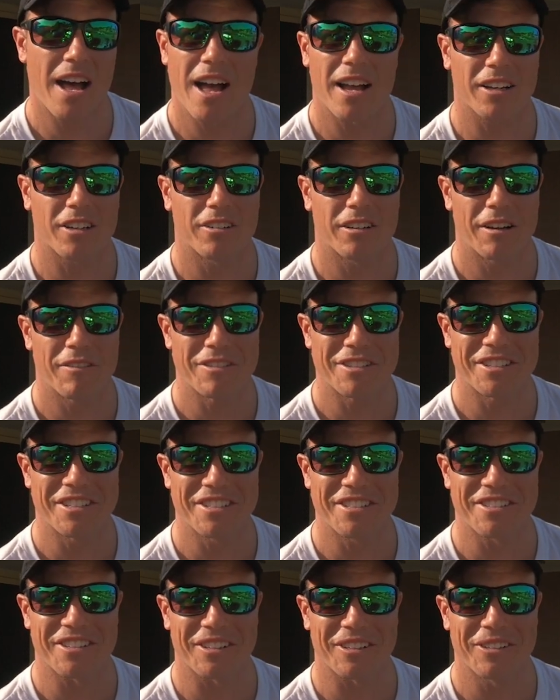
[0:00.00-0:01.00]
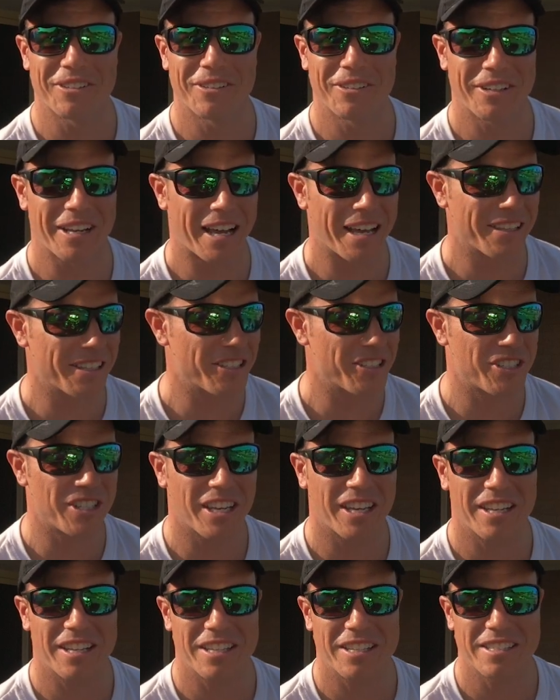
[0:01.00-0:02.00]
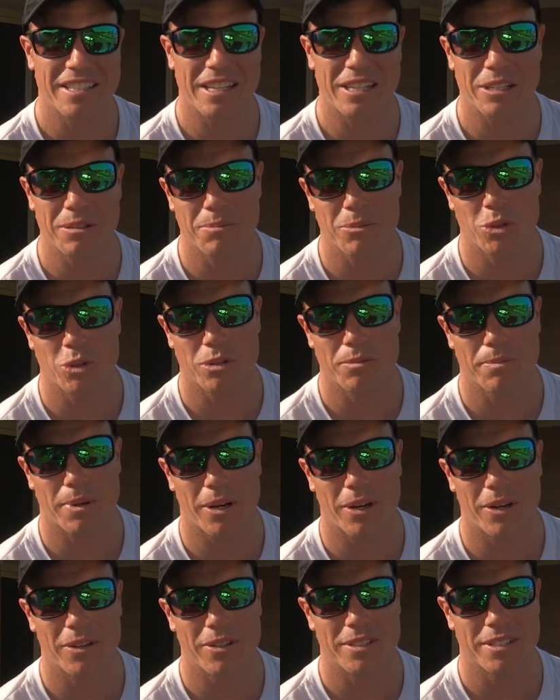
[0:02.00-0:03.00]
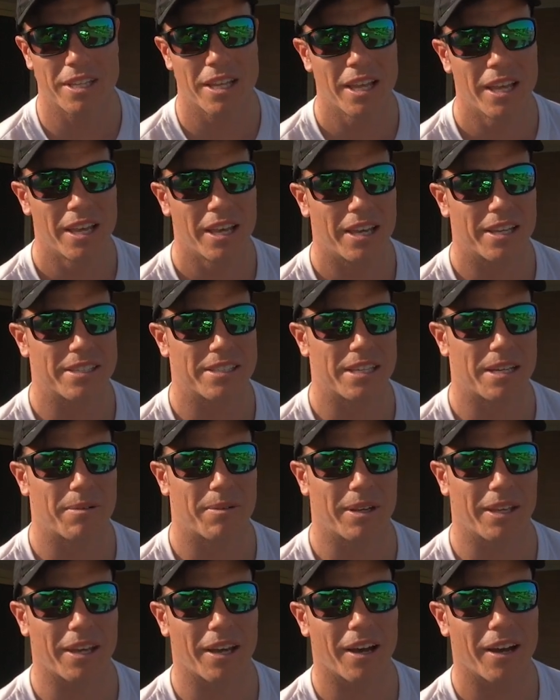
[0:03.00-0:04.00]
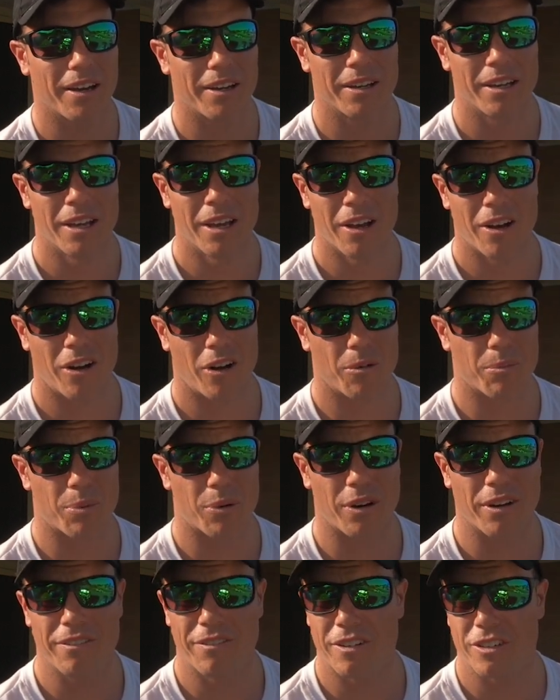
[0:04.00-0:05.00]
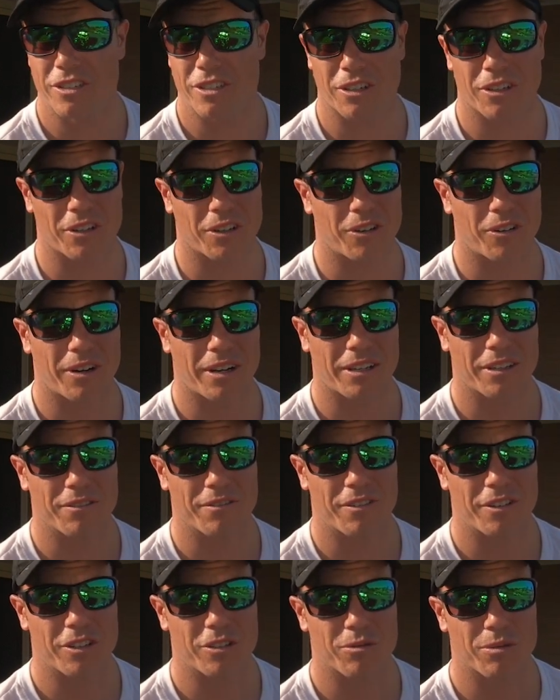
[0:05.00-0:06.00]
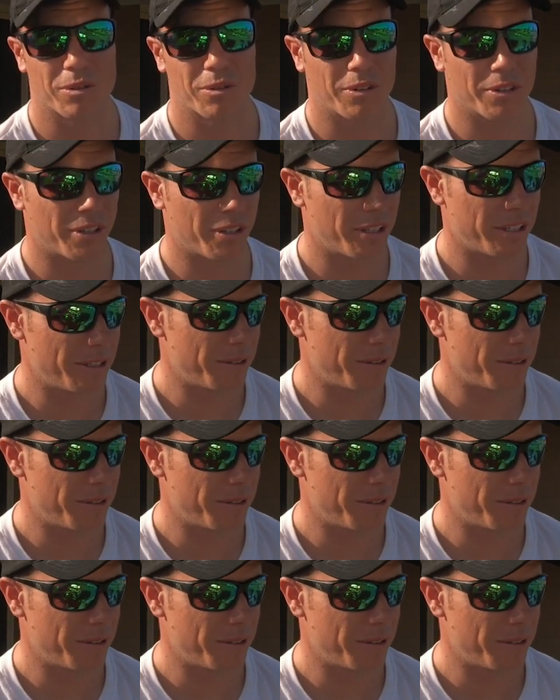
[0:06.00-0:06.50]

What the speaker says: dark crevices I could, under jetties, under moored boats, and see how we go. On pre-fish I got a cracking fish real